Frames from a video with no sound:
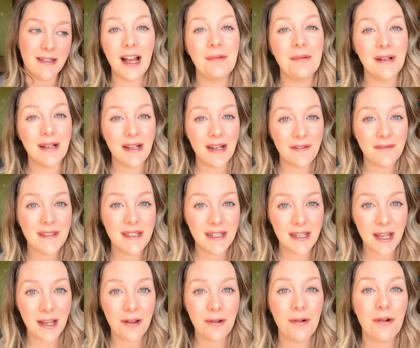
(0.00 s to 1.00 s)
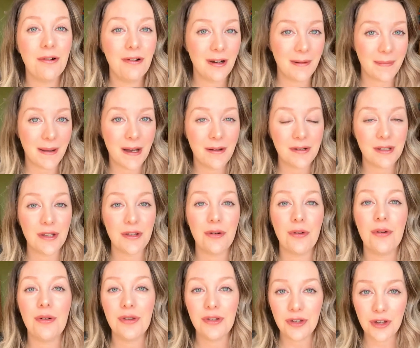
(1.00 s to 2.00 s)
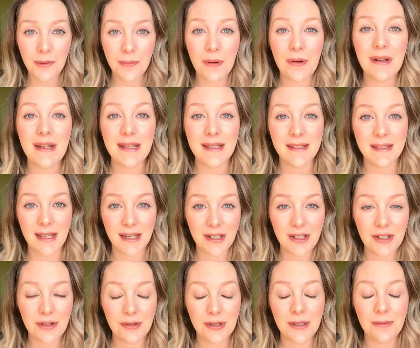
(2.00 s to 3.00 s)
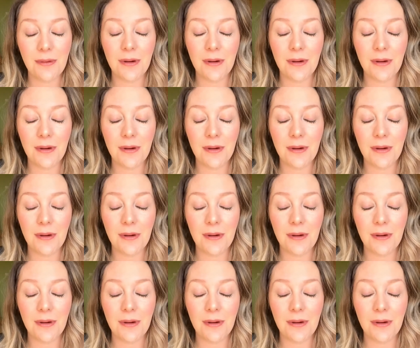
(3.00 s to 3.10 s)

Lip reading: I would love to know all about your newborn essentials,